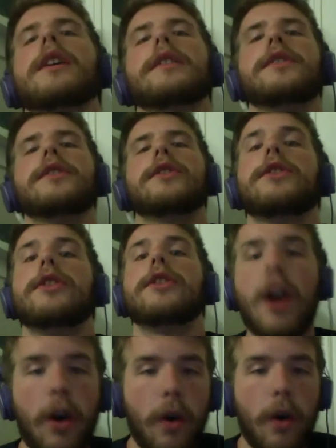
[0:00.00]

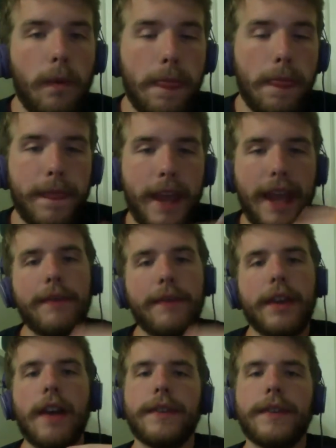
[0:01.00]
So they have a
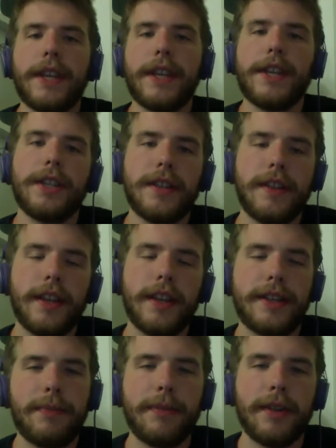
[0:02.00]
conversation, the Diaper